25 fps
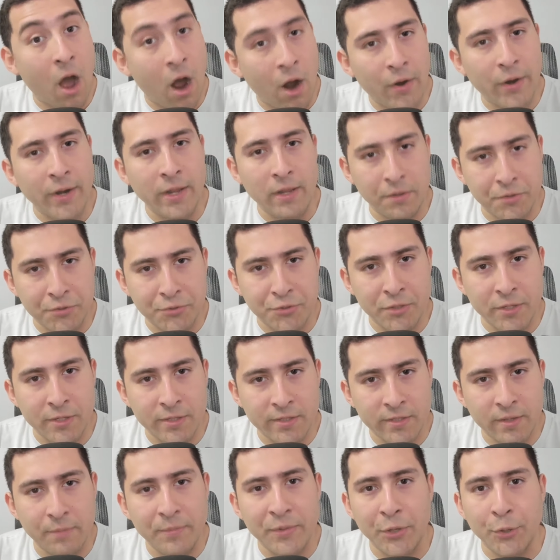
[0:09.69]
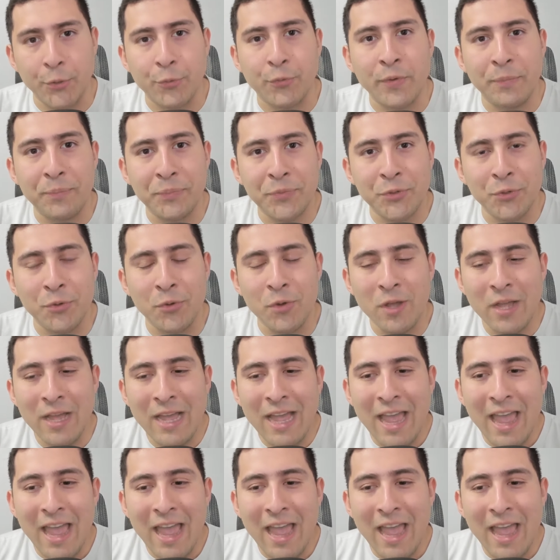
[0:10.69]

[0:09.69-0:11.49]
our ecosystem in crypto.